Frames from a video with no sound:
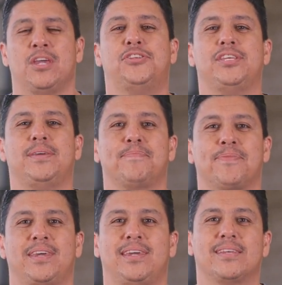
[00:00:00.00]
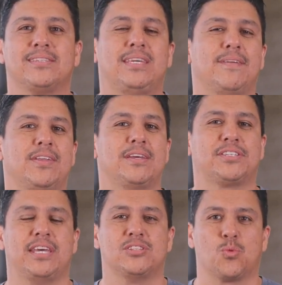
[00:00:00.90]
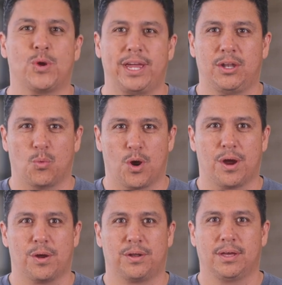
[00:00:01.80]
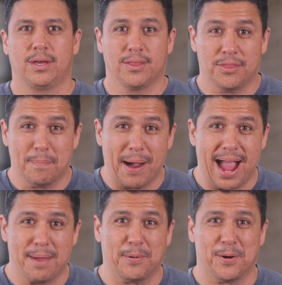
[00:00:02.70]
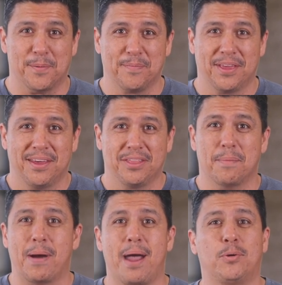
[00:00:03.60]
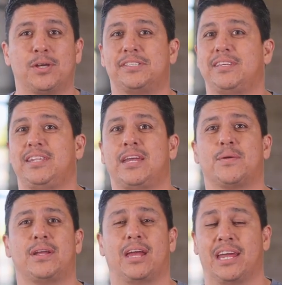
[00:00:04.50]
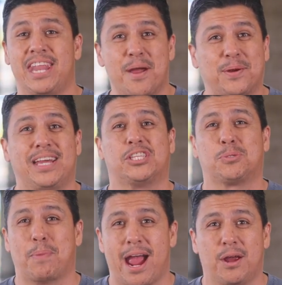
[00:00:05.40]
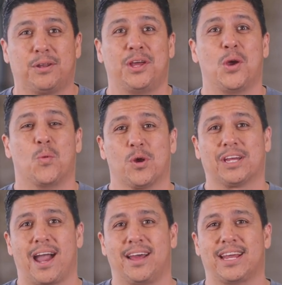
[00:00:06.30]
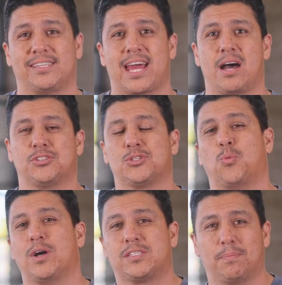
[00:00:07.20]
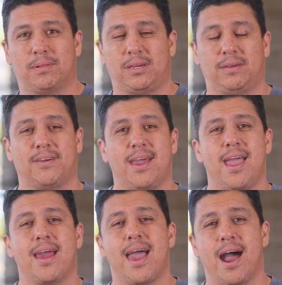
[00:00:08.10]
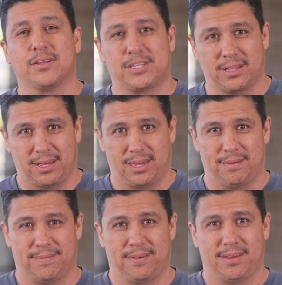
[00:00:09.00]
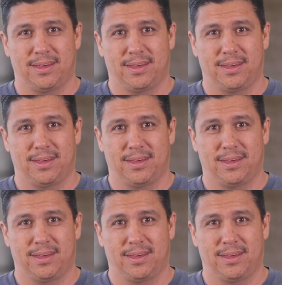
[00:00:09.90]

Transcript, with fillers: You see, He has given us His written word, the Bible. The Bible is an inerrant, inspired word of God that tells us what to believe and how to live,